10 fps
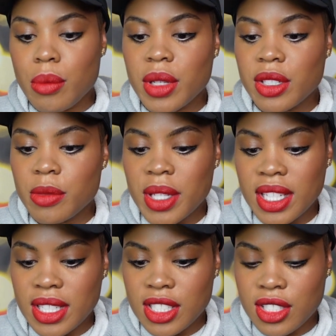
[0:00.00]
Bitter
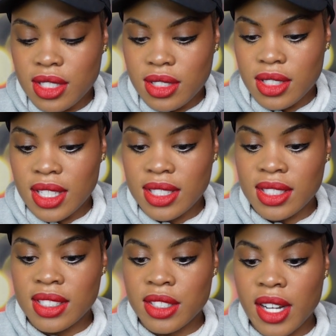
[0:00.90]
Peach is
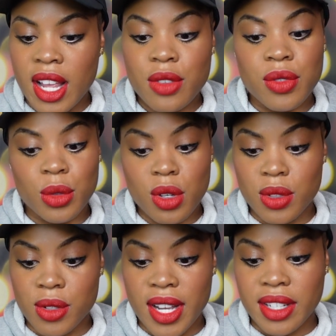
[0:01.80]
considered a
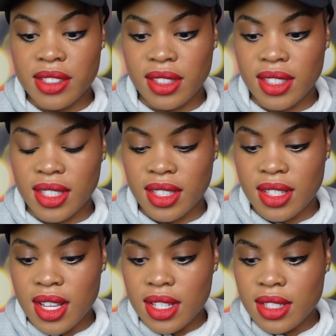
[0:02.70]
floral,
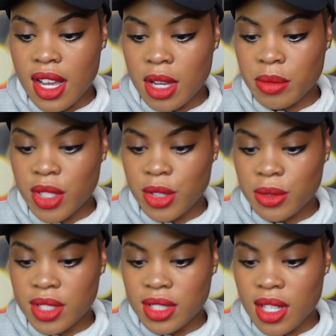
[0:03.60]
actually, Top
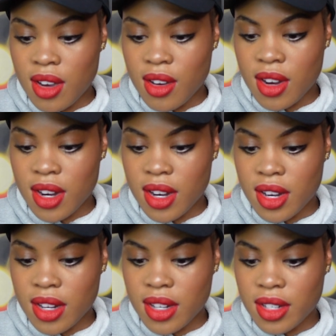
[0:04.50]
notes
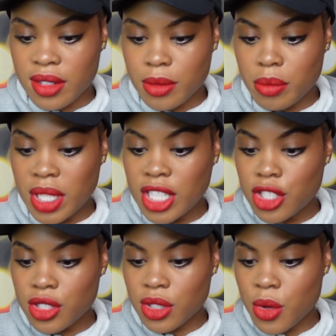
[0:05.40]
are
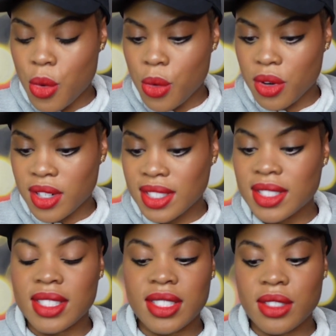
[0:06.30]
peach, accord,
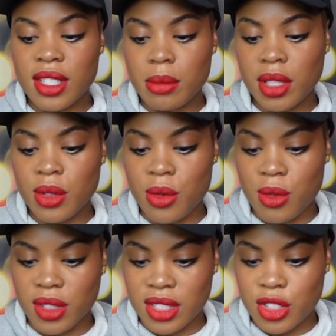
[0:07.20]
Sicilian blood
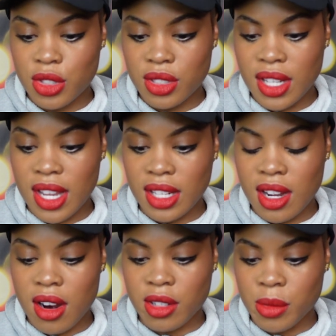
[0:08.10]
orange, and
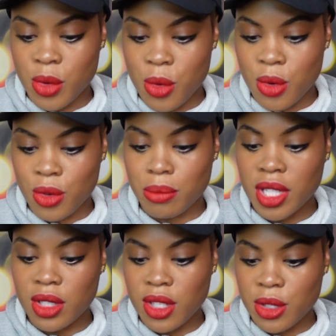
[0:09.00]
cardamom oil.
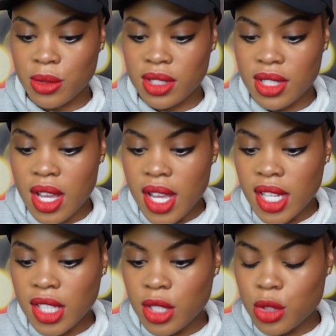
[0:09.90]
Mid notes,
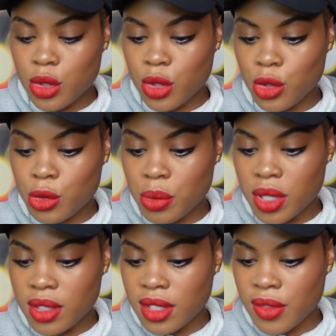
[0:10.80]
heliotrope,
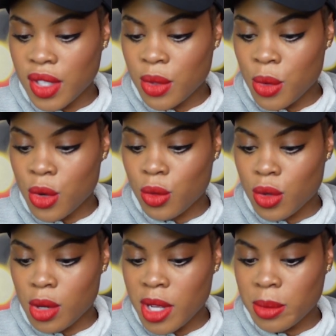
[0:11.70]
davana oil,
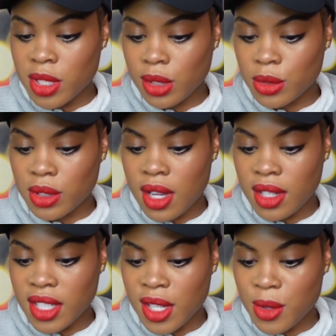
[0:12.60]
rum absolute,
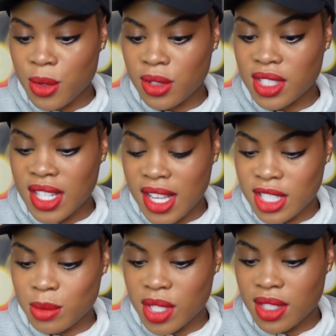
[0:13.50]
cognac oil,
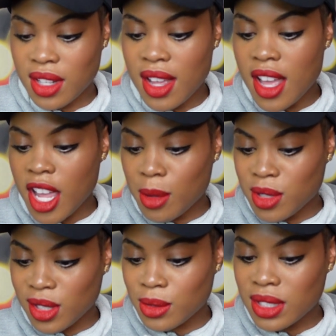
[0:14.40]
jasmine,
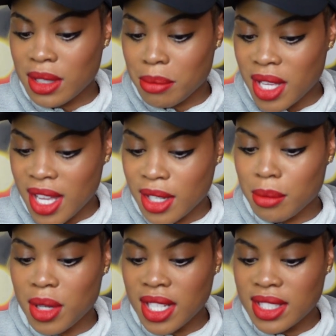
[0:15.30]
absolute sambac.
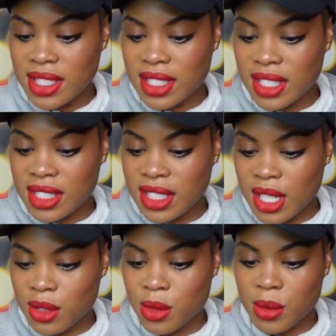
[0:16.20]
Base is
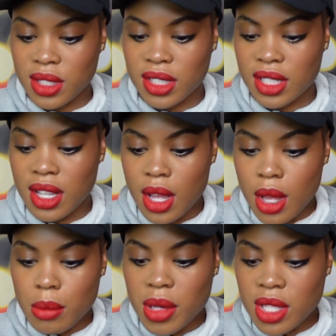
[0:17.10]
sandalwood,
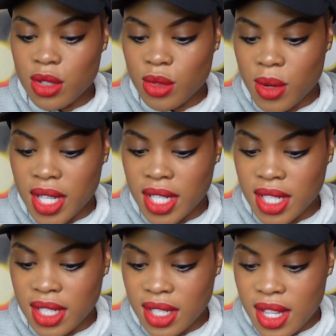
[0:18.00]

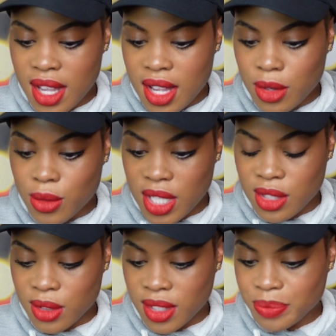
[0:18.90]
benzoin,
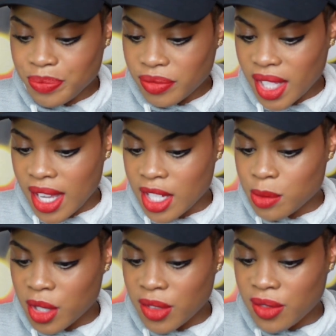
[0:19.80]
resinoid,
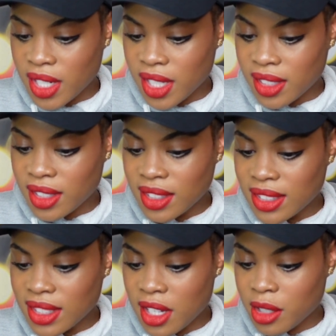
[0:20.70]
cashmere and vanilla,
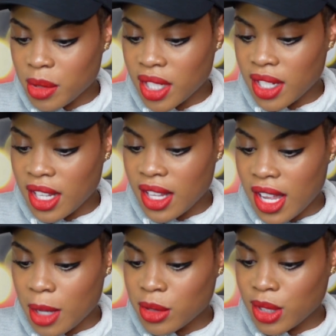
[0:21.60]
tonka bean,
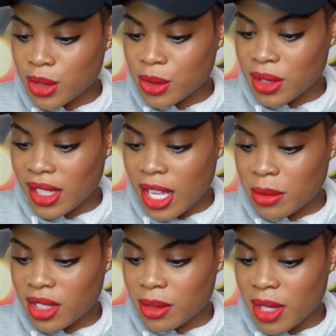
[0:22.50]
absolute,
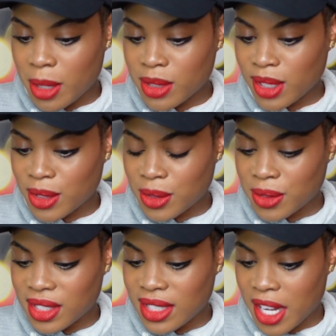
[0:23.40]
labdanum
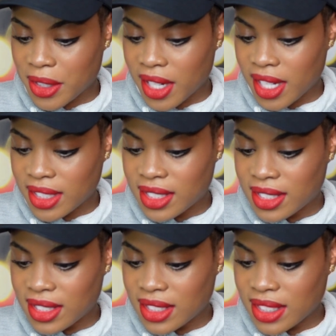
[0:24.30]
absolute,
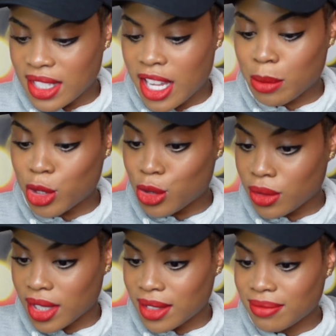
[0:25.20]
styrax, and
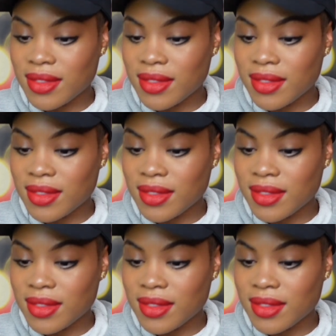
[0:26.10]
patchouli.